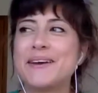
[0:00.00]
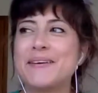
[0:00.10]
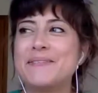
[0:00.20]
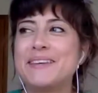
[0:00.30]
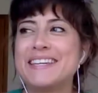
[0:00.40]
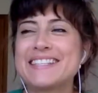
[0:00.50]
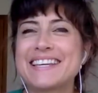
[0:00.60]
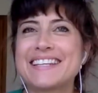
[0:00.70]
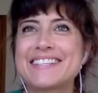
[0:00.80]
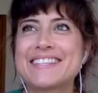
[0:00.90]

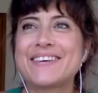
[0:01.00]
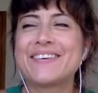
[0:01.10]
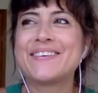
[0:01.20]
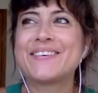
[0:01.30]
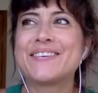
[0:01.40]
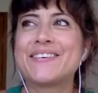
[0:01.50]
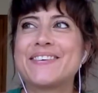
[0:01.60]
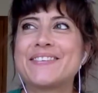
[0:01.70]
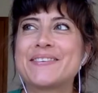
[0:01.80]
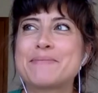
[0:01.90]
Amazing.
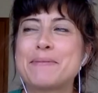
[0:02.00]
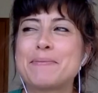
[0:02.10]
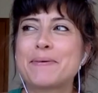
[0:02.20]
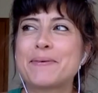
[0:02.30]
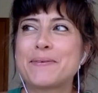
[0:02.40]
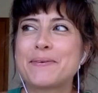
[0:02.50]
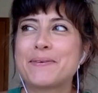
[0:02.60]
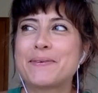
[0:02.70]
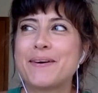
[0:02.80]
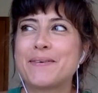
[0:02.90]
So for people
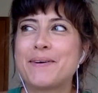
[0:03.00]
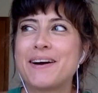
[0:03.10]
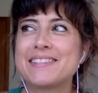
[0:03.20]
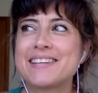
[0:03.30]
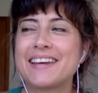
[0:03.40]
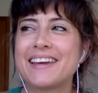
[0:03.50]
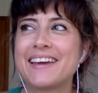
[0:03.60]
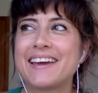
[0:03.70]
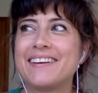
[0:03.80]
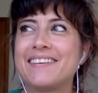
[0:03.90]
who are
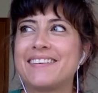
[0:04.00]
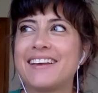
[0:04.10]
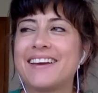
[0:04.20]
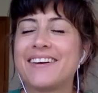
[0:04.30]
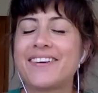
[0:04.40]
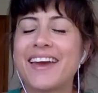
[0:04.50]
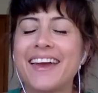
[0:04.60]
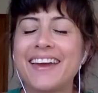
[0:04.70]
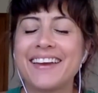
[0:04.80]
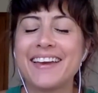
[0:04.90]
watching and are like,
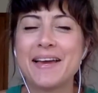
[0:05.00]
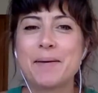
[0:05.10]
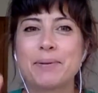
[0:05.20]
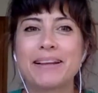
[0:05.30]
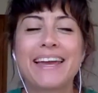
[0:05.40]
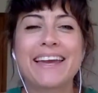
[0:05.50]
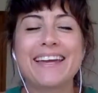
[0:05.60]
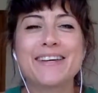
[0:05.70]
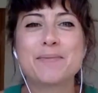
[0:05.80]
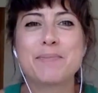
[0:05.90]
okay, play
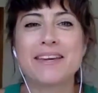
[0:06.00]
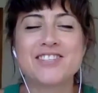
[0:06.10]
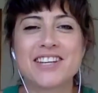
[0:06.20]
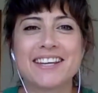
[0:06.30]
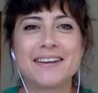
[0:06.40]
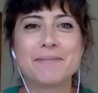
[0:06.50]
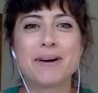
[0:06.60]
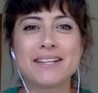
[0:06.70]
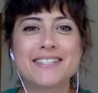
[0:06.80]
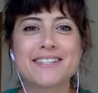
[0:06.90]
incubation,
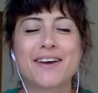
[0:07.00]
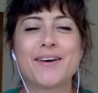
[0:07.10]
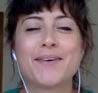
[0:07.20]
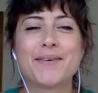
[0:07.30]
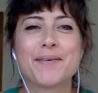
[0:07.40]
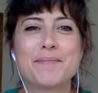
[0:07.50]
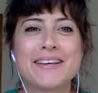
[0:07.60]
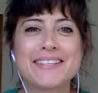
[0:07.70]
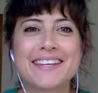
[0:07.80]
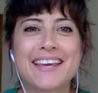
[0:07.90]
must
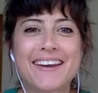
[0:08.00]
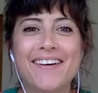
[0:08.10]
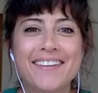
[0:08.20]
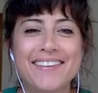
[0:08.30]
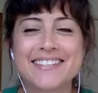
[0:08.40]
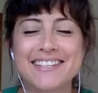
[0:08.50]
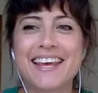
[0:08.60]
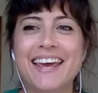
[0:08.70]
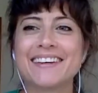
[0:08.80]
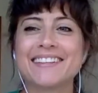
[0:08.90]
get all the
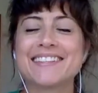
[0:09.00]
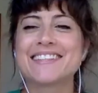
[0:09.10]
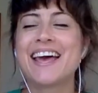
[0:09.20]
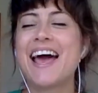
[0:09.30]
details.